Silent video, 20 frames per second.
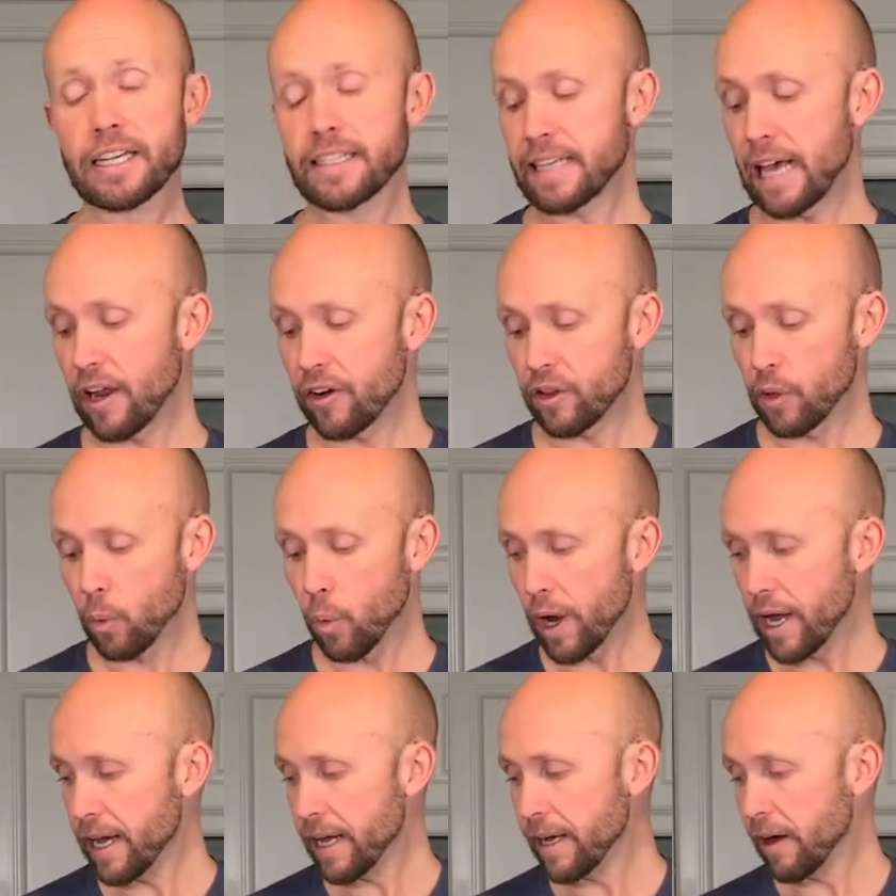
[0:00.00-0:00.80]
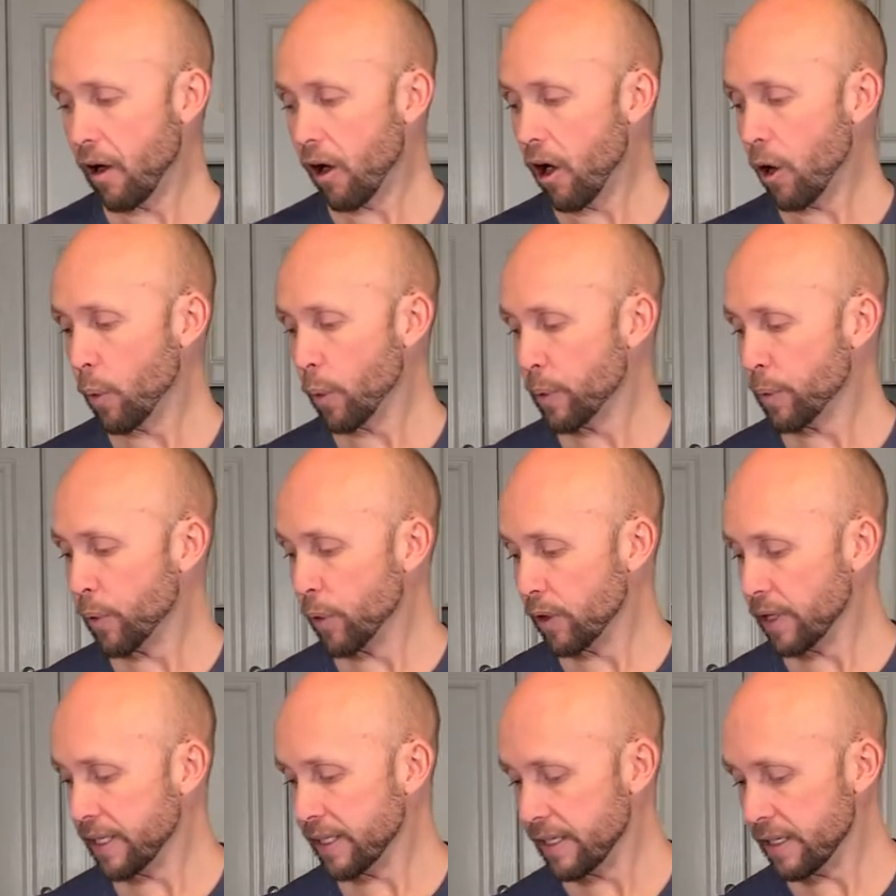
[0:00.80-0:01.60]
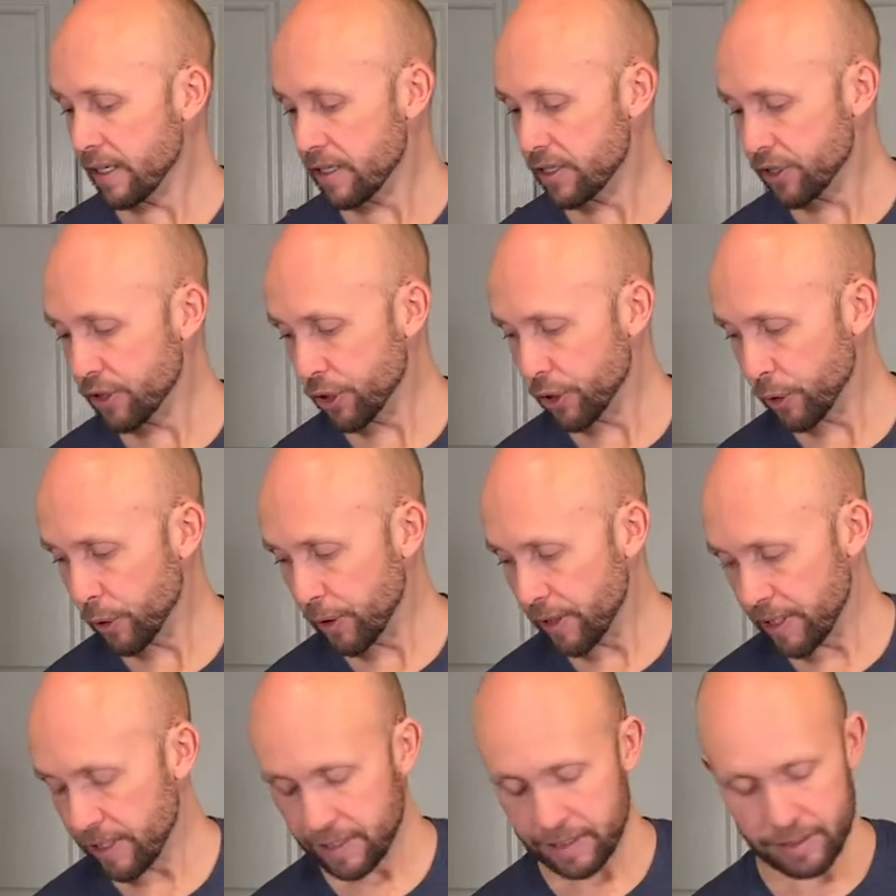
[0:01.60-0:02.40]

out of the way, all we really need to do is